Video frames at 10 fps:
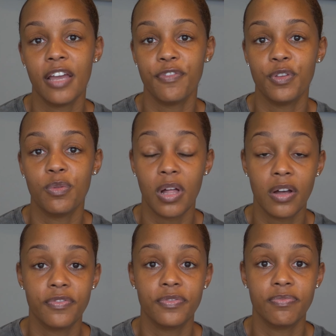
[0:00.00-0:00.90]
If you
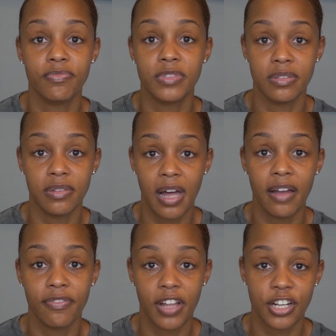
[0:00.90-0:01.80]
love
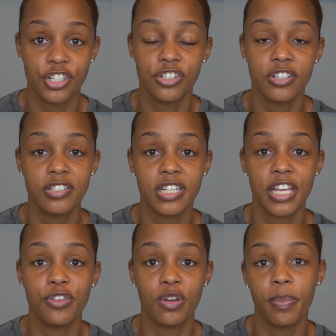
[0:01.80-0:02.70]
live lectures
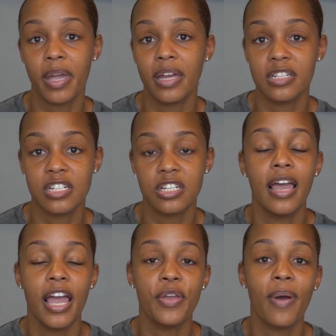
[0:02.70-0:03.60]
and you could pay attention
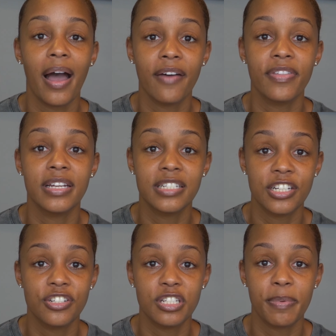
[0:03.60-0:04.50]
and you have the
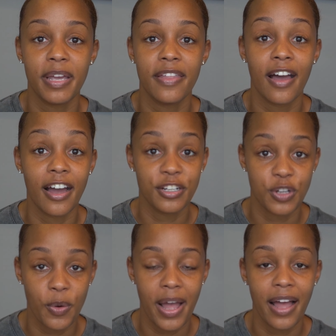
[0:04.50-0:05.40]
attention span that I
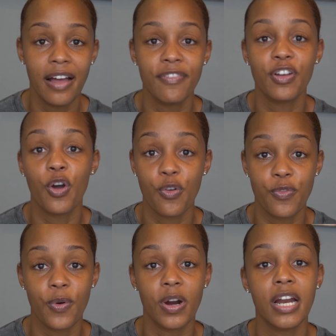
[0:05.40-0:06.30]
don't have, go
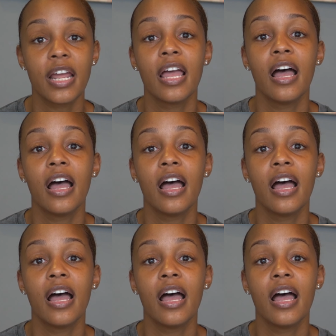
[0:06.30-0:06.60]
for it.